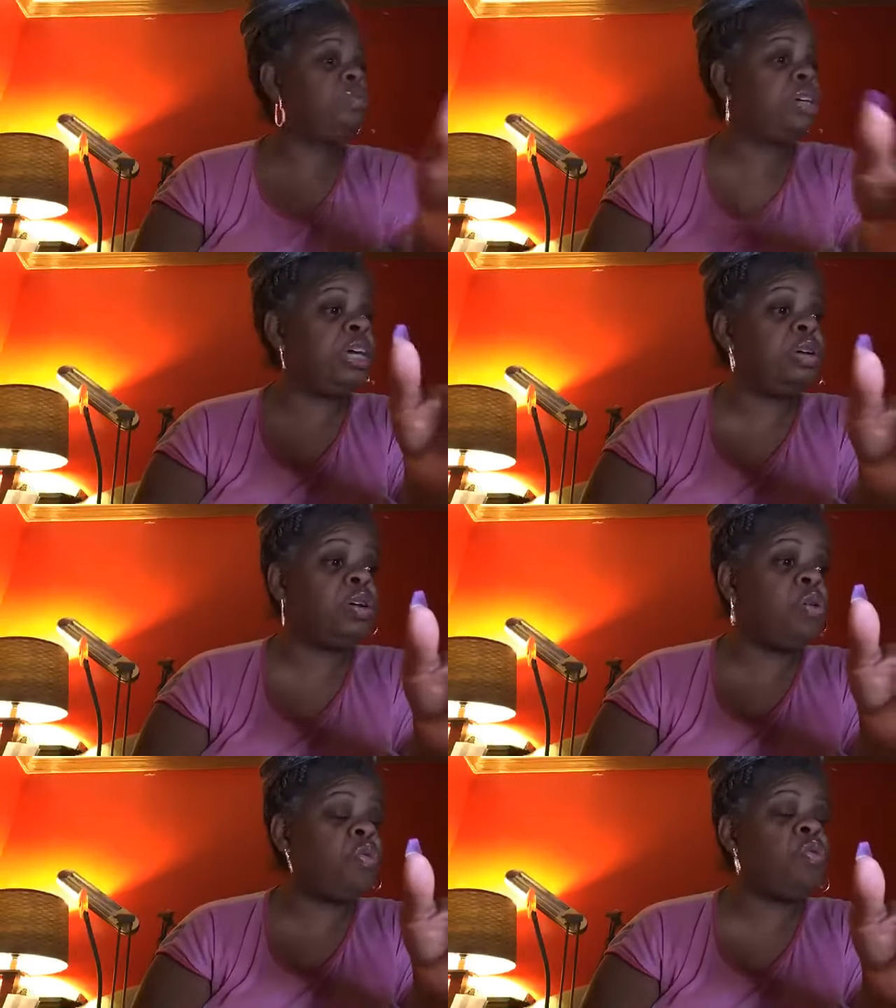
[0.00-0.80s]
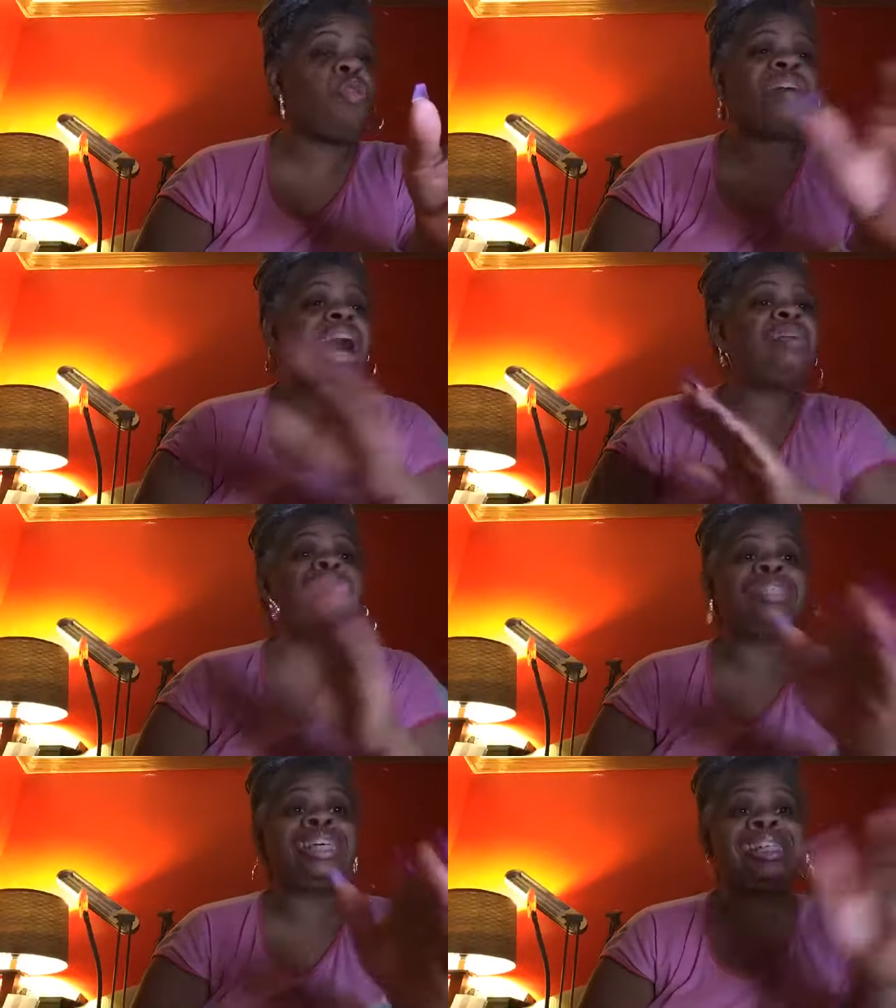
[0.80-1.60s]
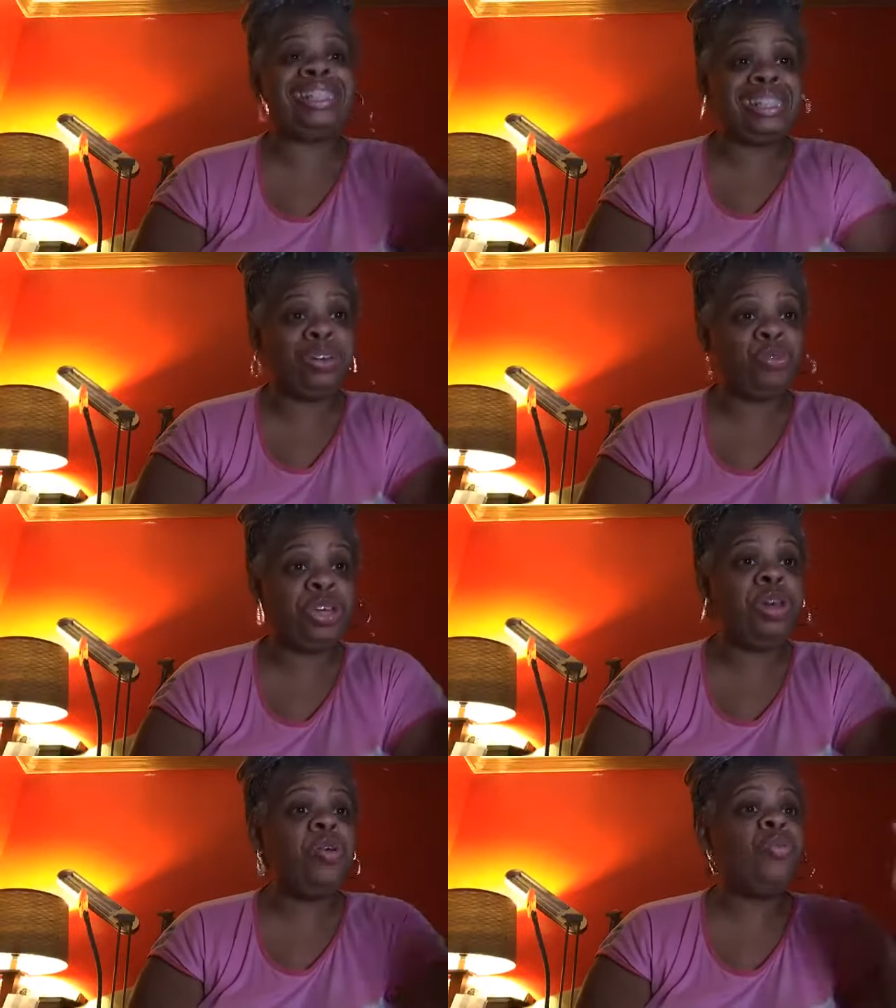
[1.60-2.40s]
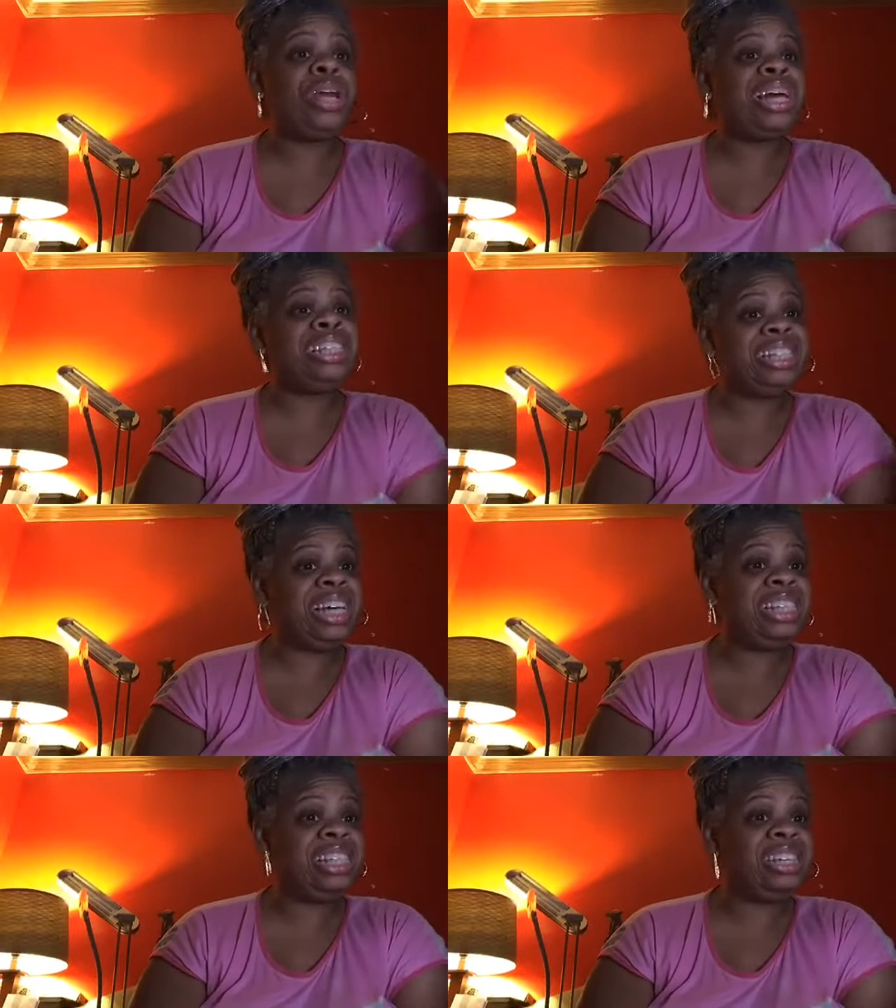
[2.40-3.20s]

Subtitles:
You see Siri keep going off. I don't say Siri.